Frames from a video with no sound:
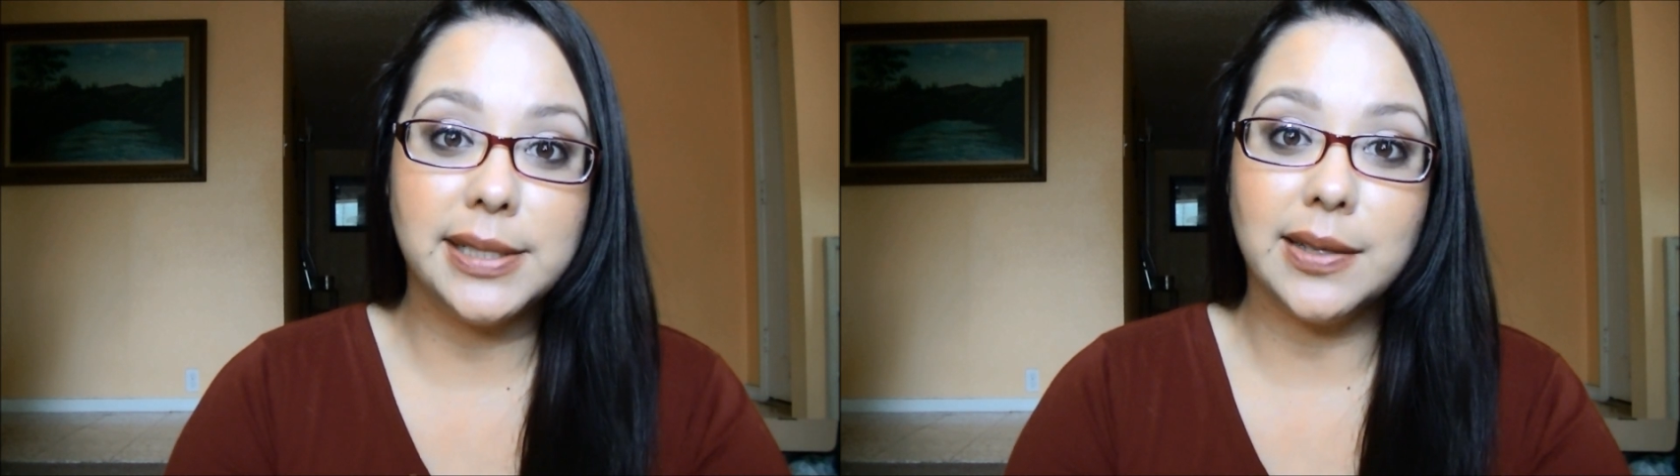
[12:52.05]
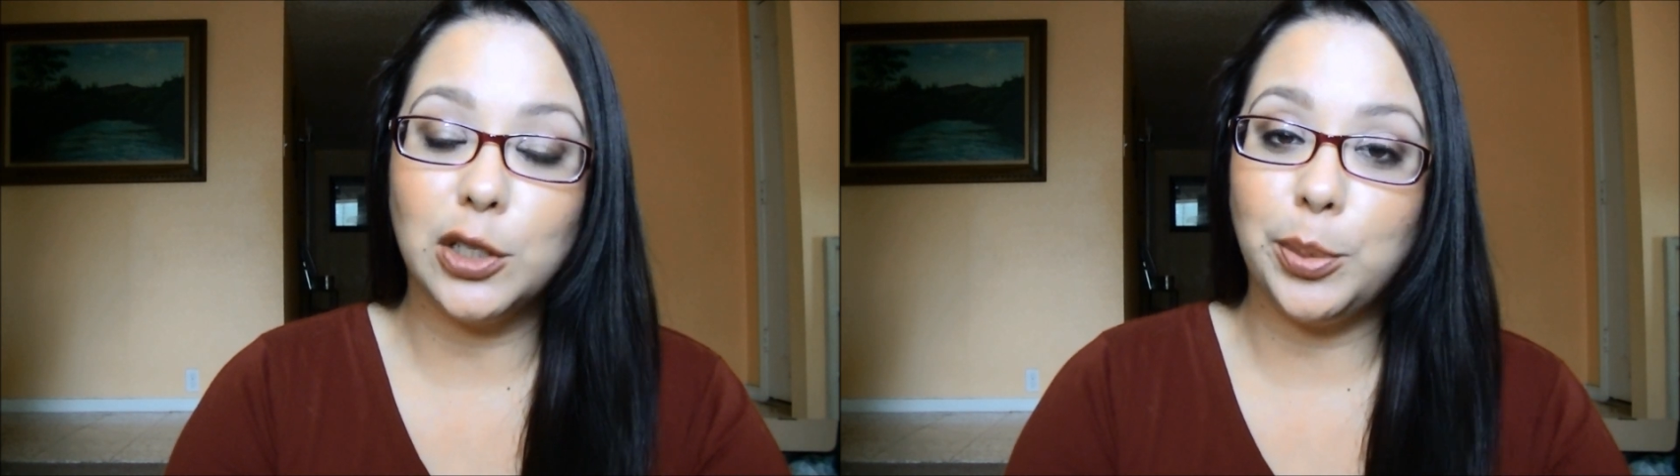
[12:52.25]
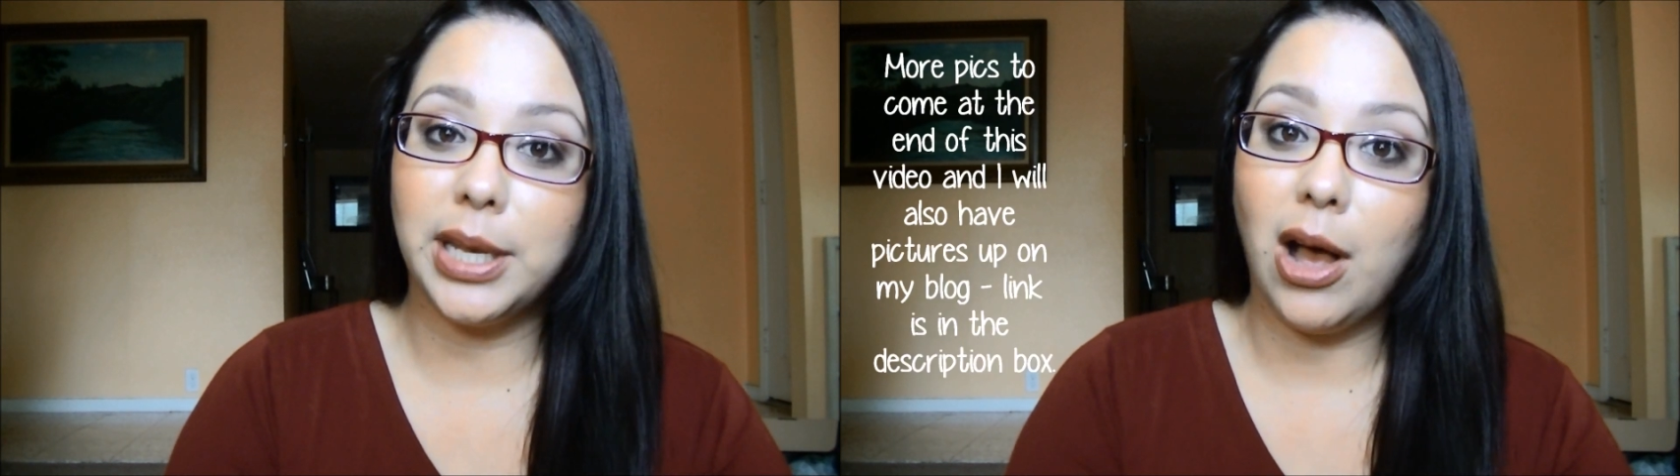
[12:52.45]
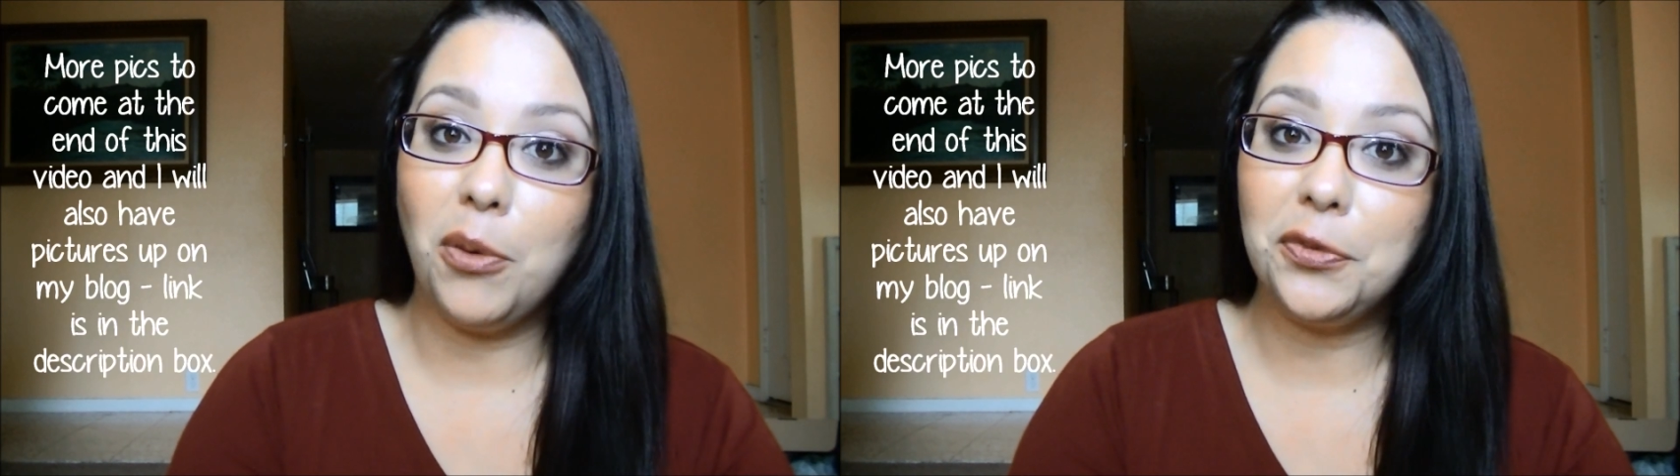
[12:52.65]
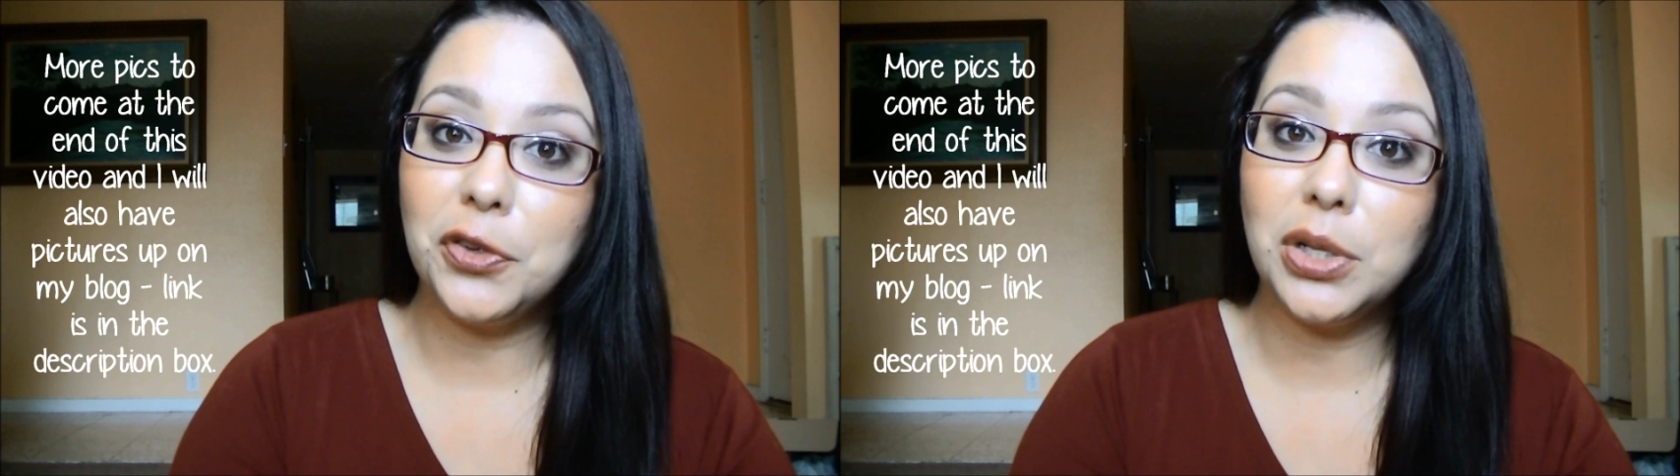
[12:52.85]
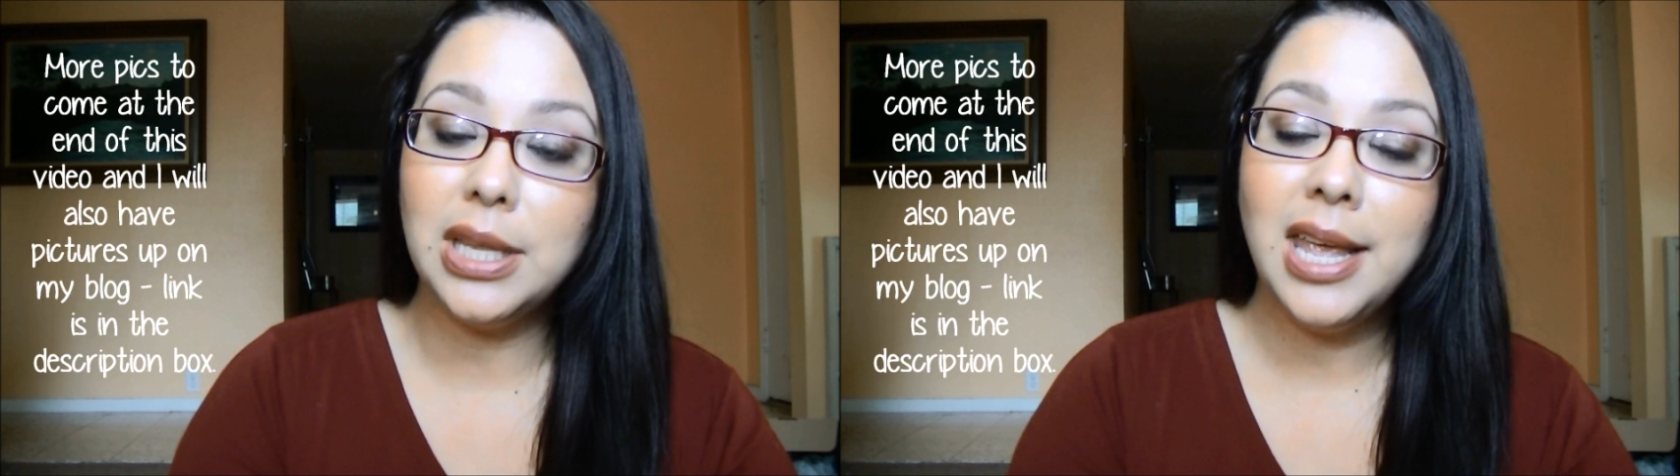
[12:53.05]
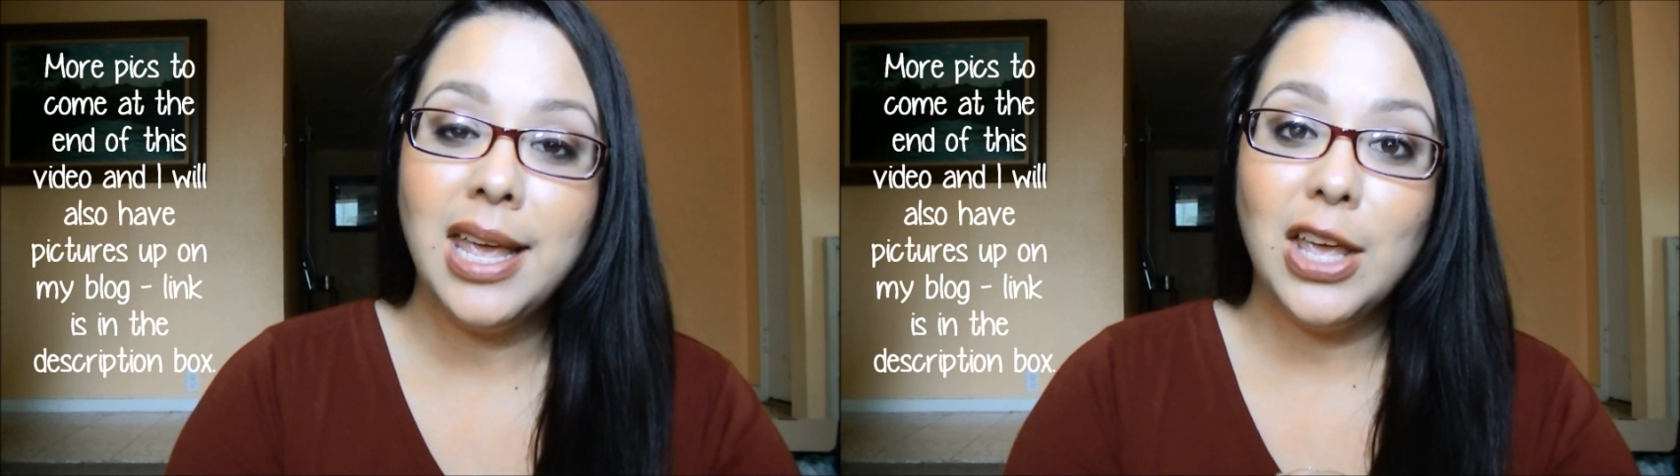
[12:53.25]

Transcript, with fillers: a little bit helpful.